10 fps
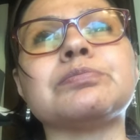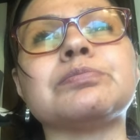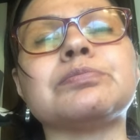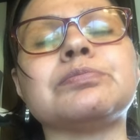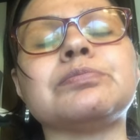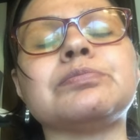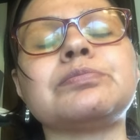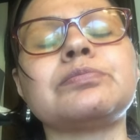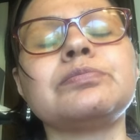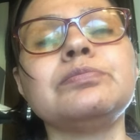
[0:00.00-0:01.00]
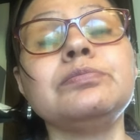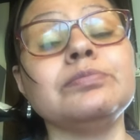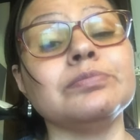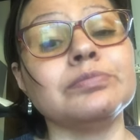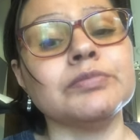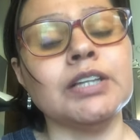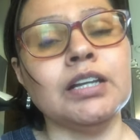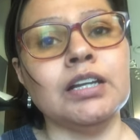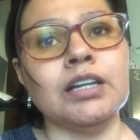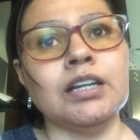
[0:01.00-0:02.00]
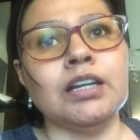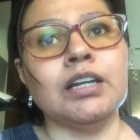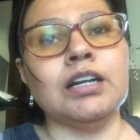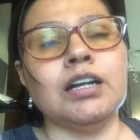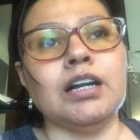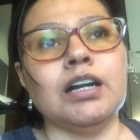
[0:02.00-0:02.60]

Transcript: Nothing is said.